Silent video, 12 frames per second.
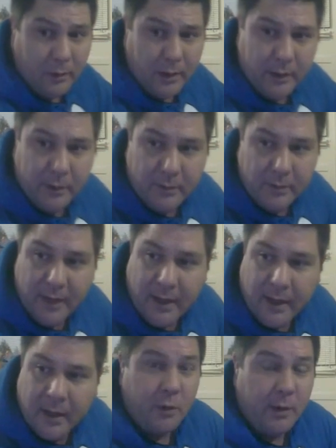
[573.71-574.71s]
what we're going to do with
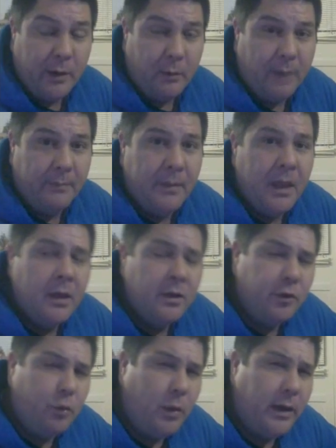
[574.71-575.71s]
that. So anyway,
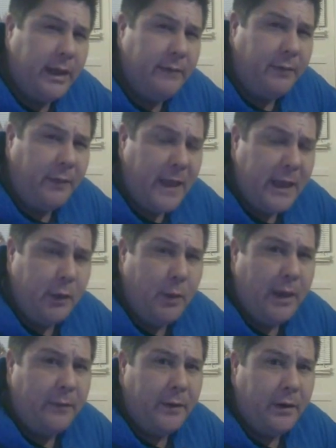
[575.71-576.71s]
just wanted to give a thank
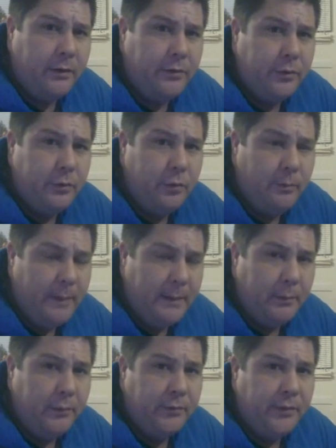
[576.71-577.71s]
you out there to the
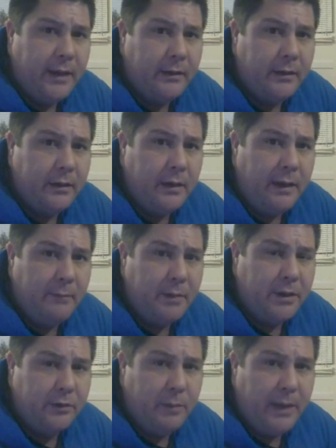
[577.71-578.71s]
peoples that have
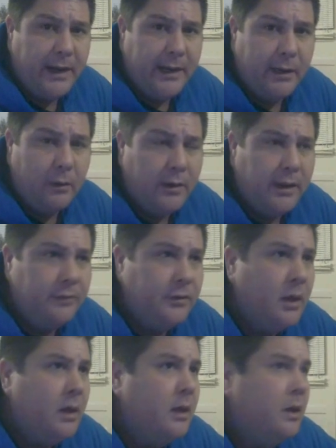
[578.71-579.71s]
participated in on this.